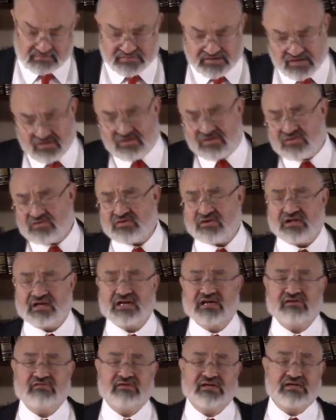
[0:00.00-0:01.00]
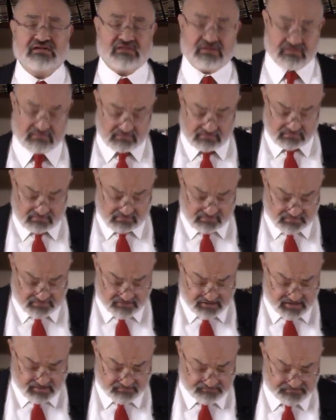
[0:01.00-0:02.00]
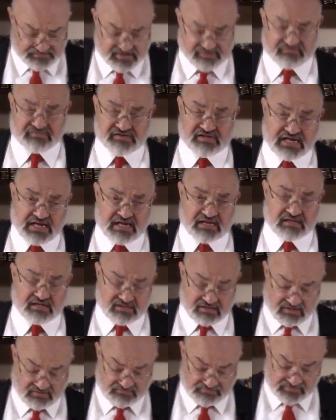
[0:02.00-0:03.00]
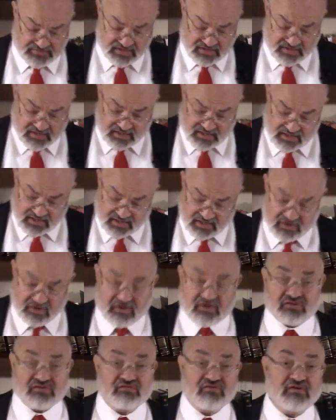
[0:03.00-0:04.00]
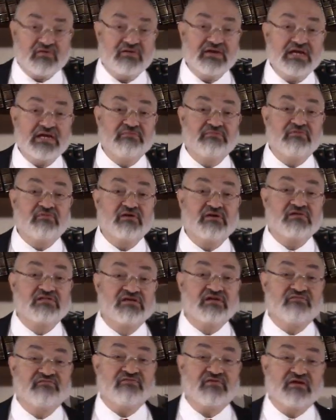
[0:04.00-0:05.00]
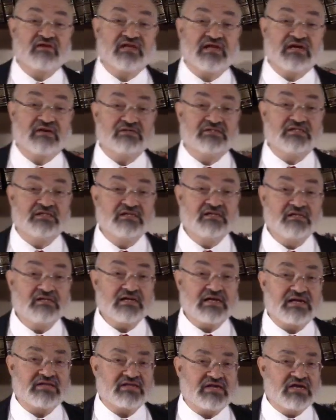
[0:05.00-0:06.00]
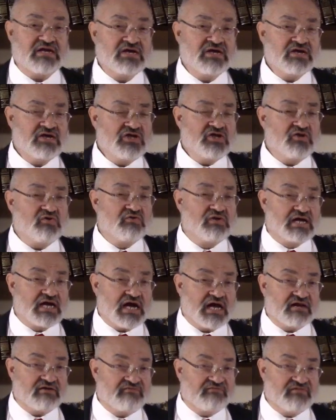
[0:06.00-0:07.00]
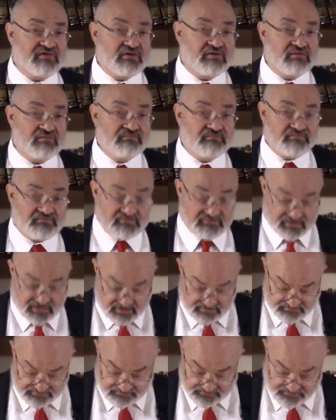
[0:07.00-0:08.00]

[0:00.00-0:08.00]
You can do it in all kinds of ways, right? Different tactics. You can throw in Hebrew words in a foreign language, like I say, you gonna few, right?